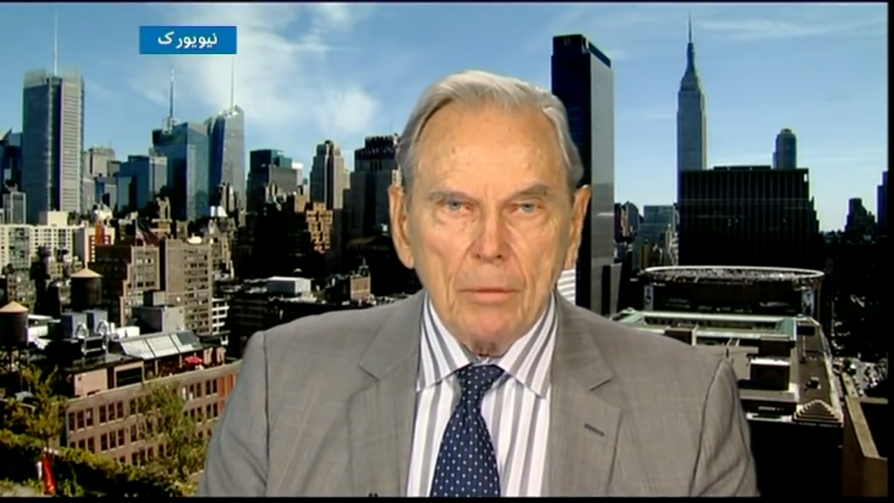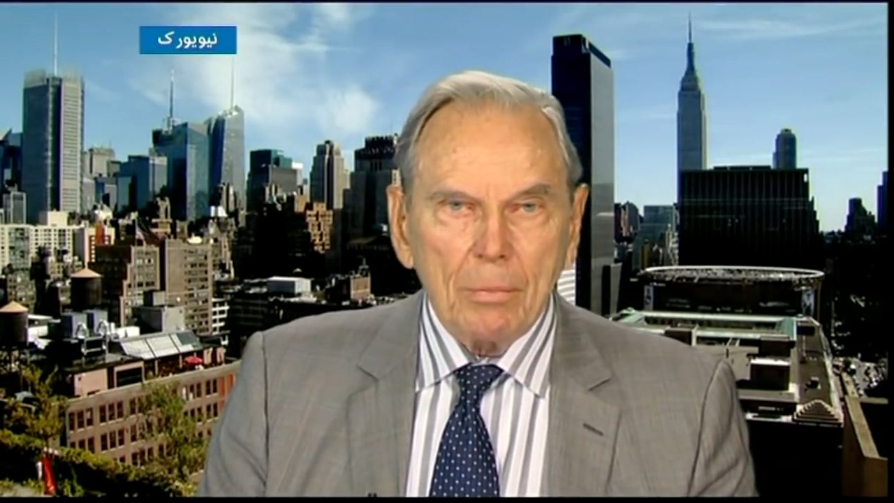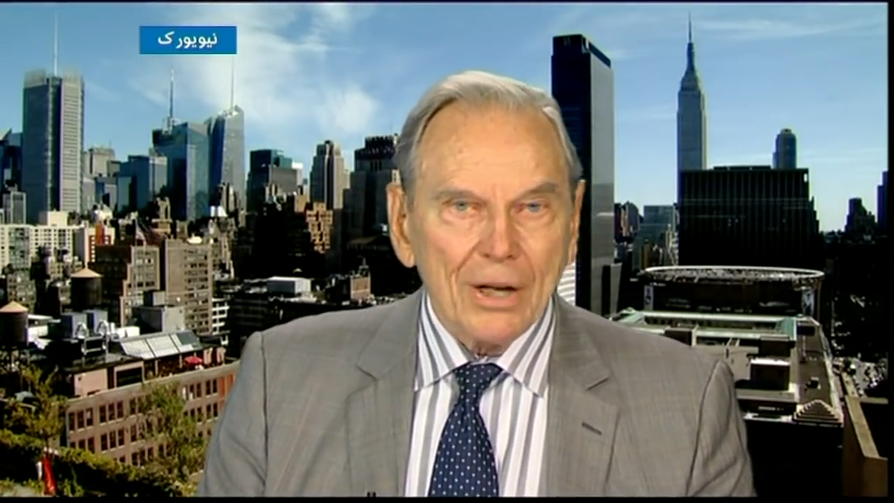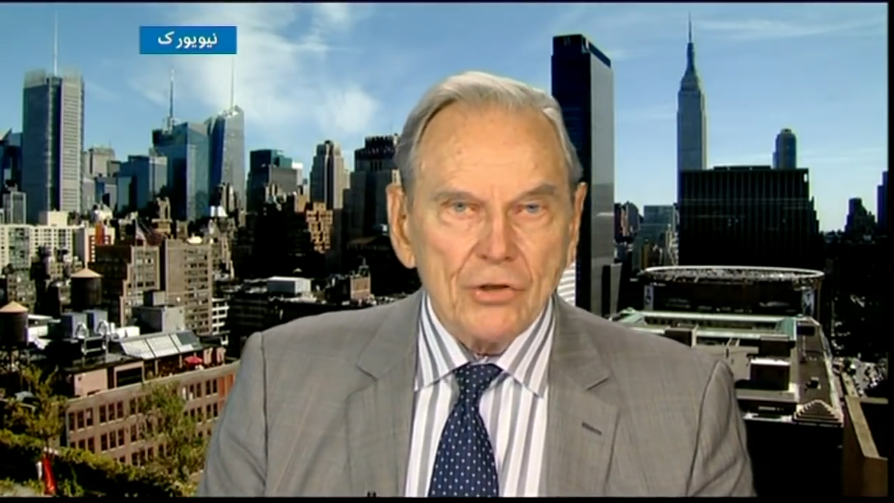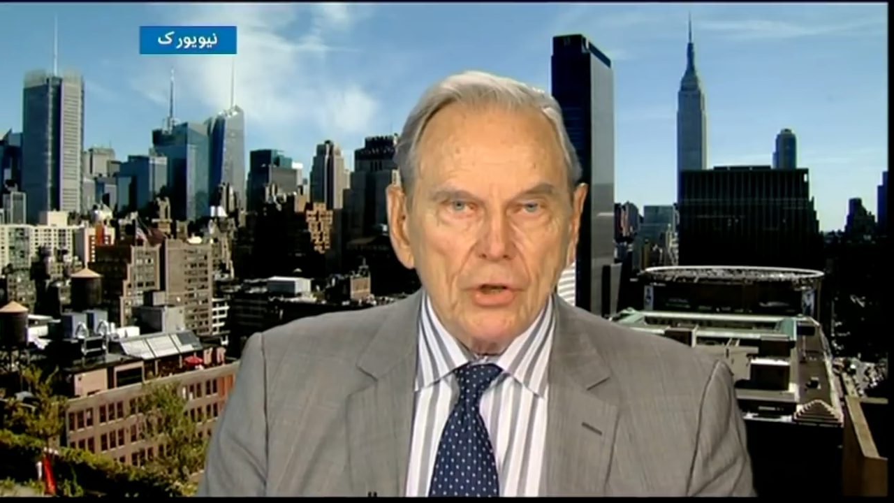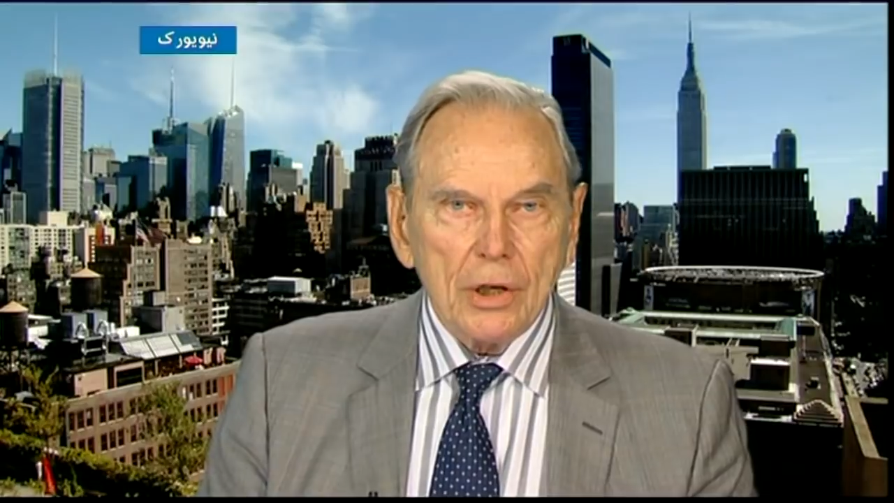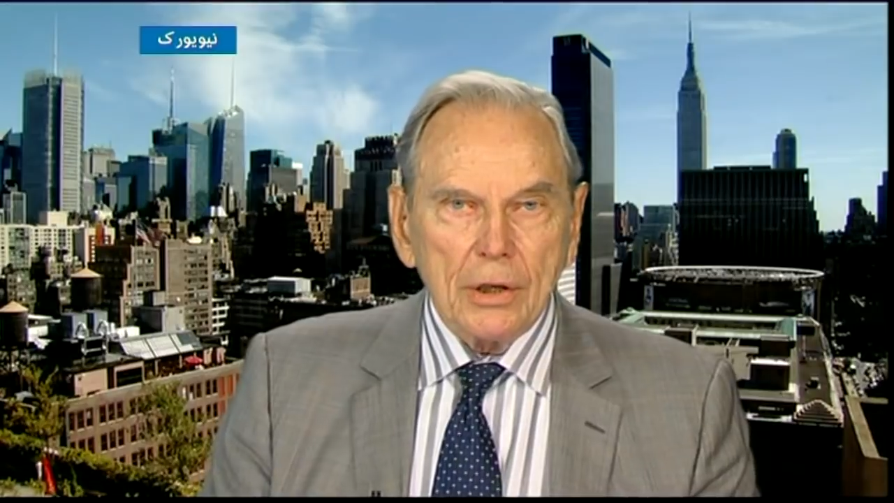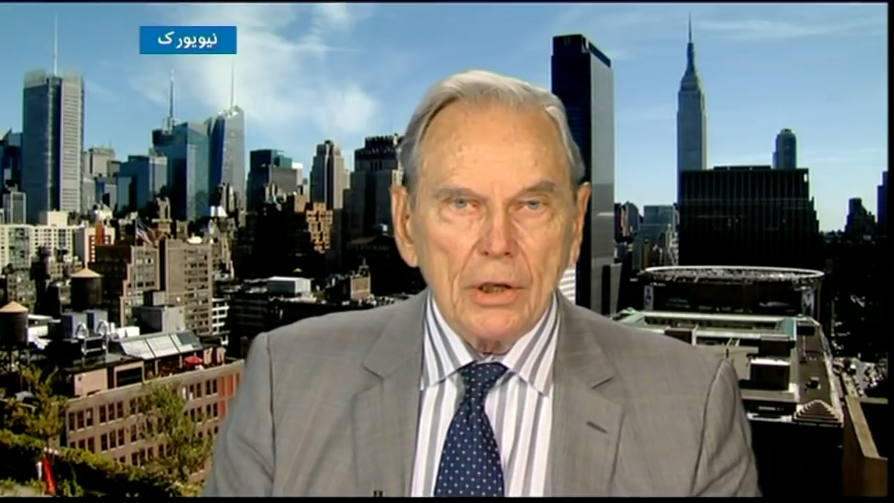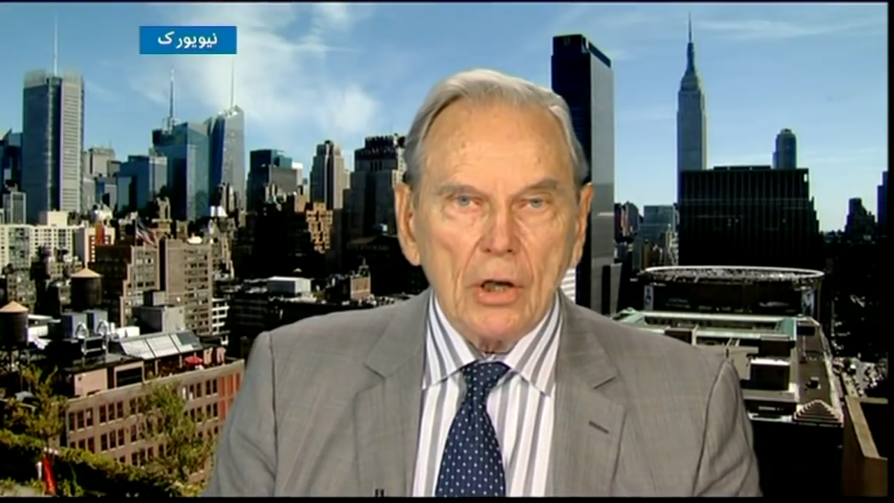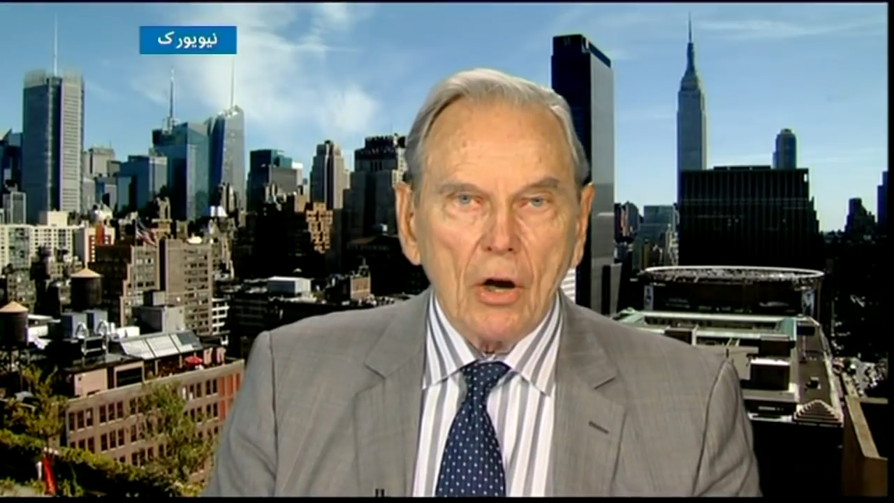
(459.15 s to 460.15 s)
bloodshed
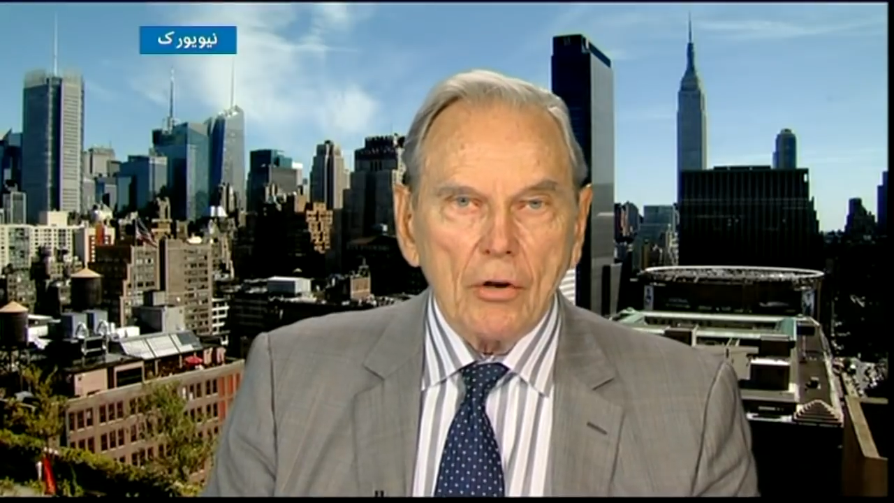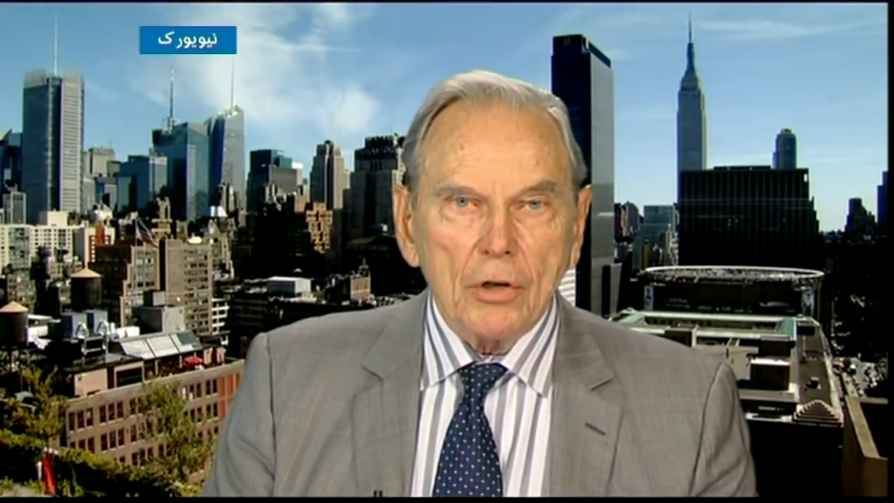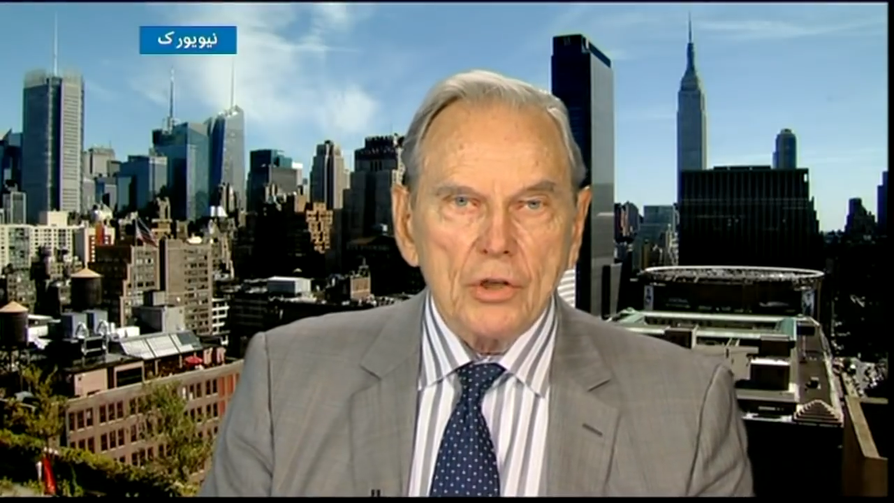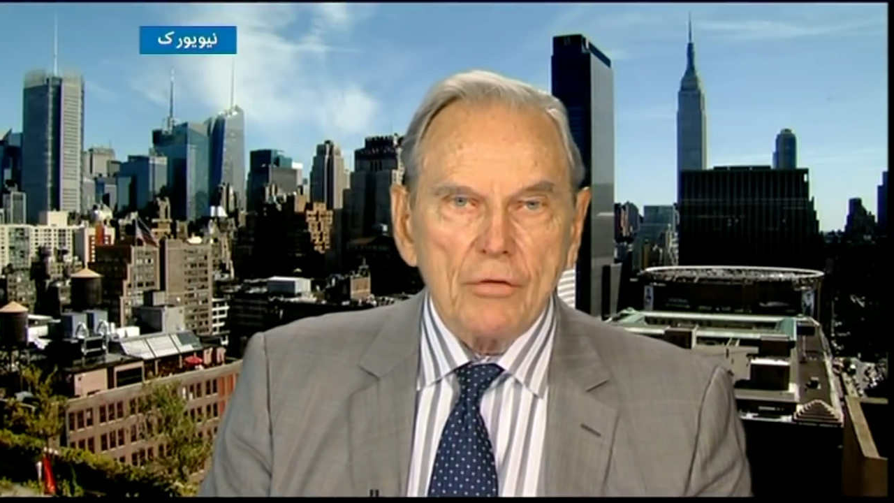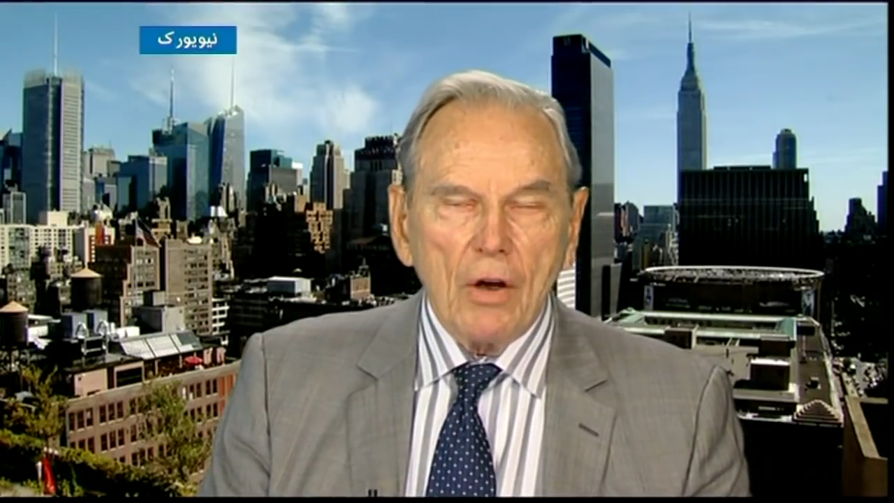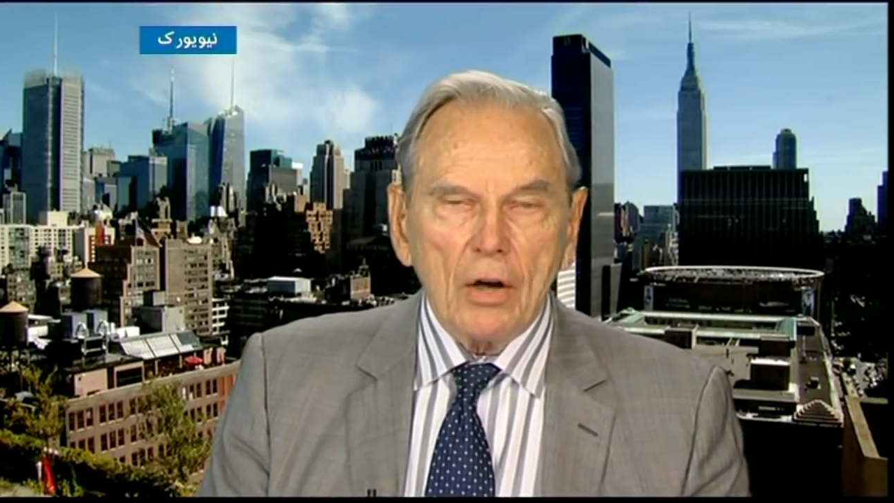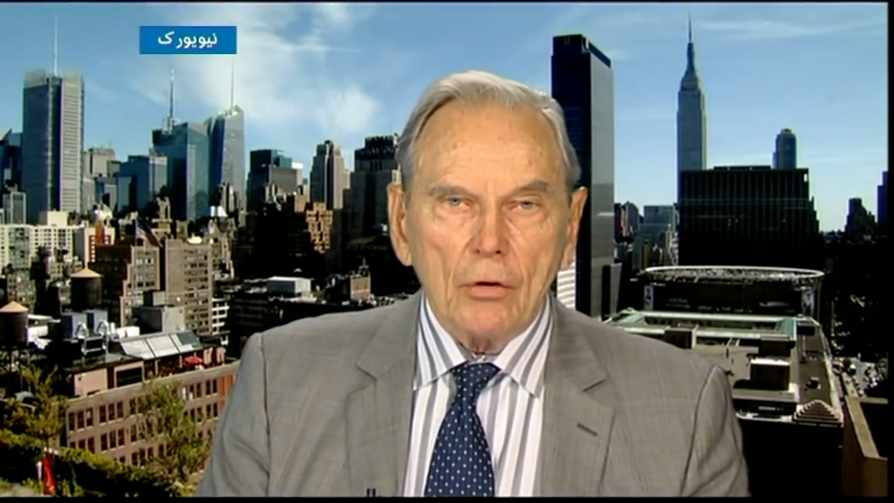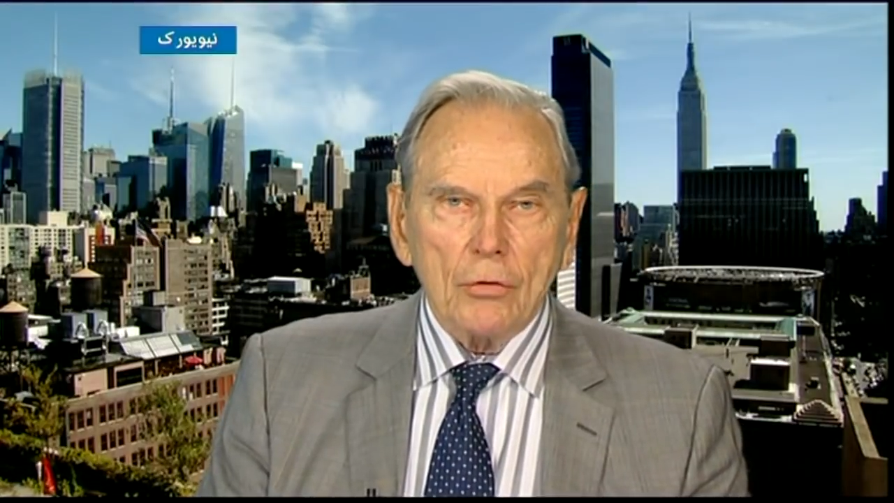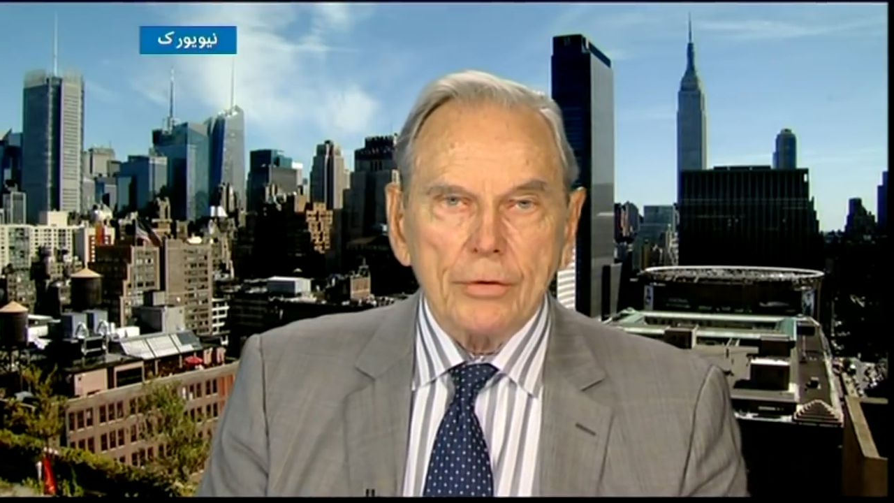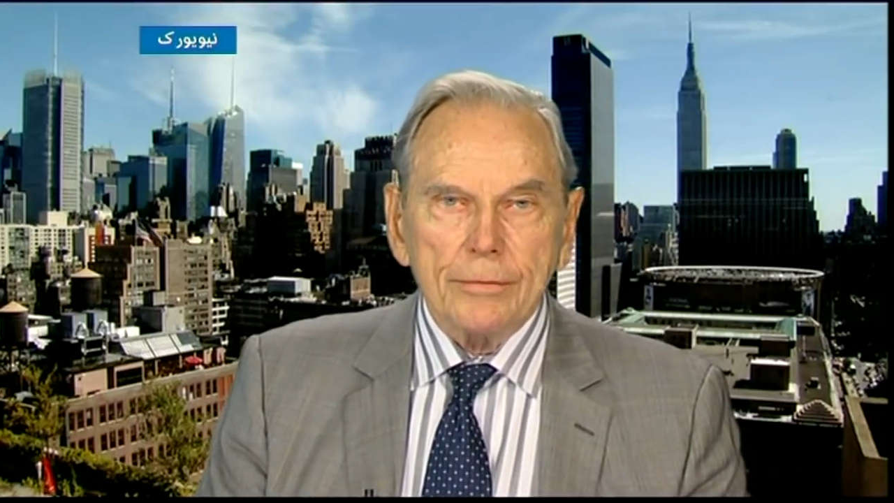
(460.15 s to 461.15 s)
and carnage followed.